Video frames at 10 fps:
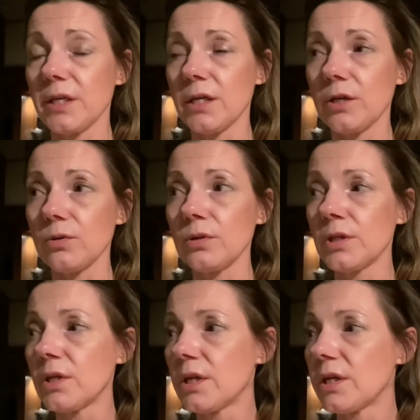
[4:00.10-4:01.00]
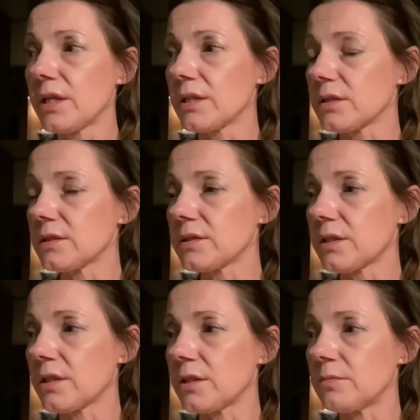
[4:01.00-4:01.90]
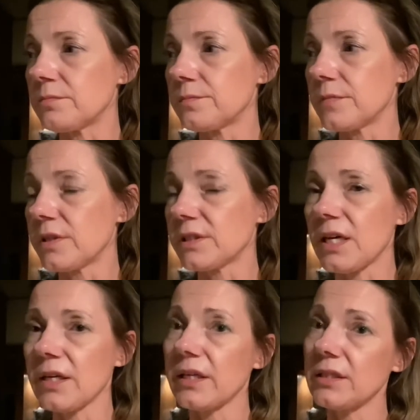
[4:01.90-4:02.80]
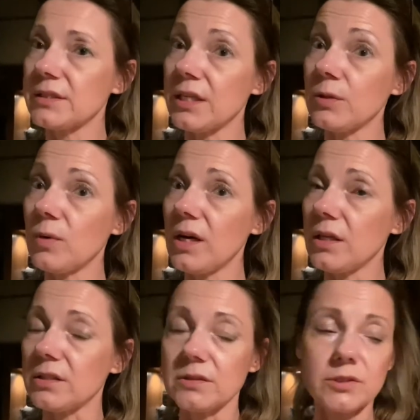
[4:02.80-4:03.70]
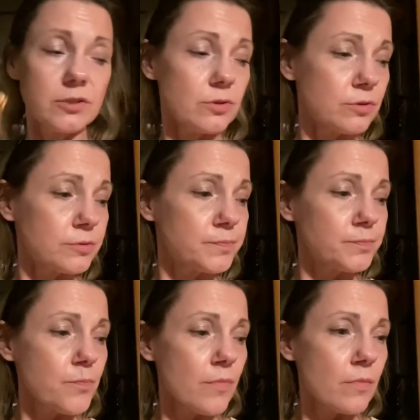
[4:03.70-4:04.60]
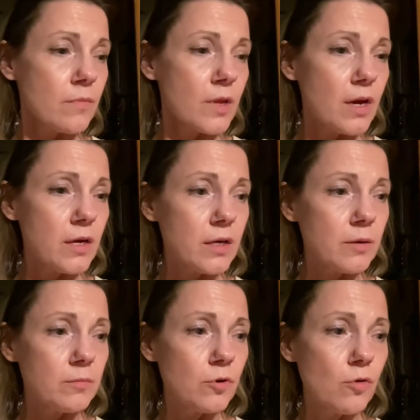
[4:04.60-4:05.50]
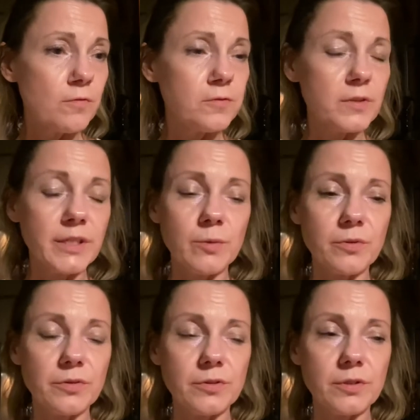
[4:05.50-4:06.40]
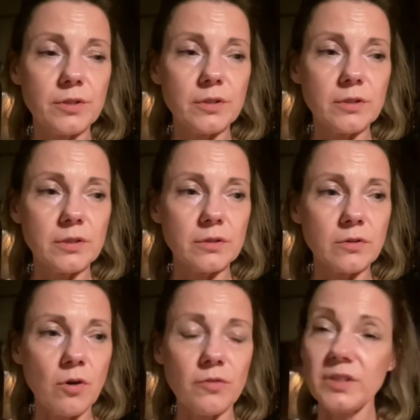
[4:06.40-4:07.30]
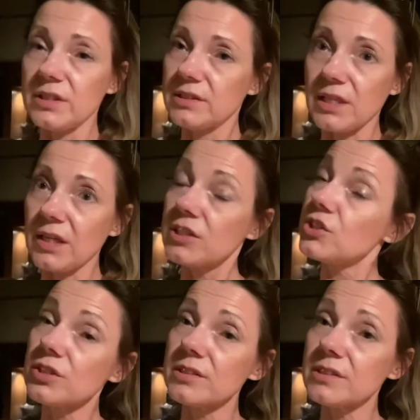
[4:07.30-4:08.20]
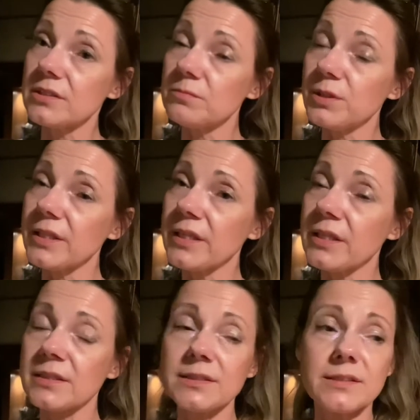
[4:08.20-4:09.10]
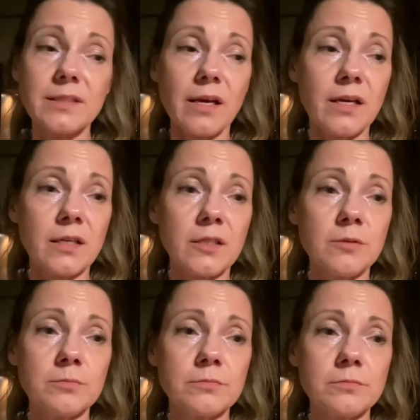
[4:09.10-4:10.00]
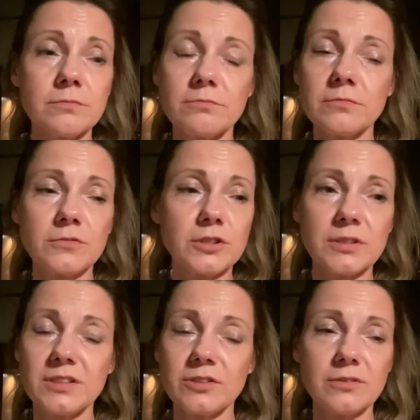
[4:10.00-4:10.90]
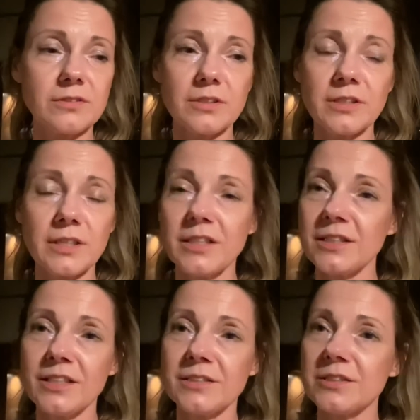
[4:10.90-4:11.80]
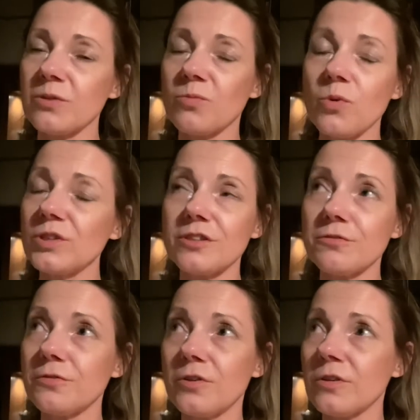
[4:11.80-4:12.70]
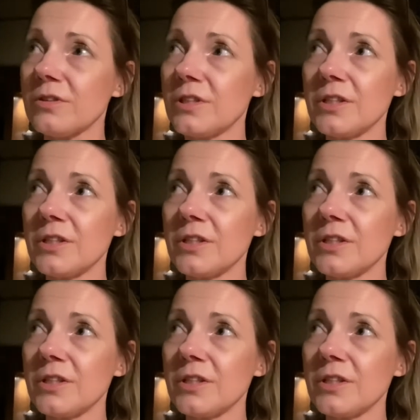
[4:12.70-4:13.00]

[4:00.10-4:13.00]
out is um, attacking Taiwan. So um, hopefully with all these sanctions in place, um, just it, it, it's a wonderful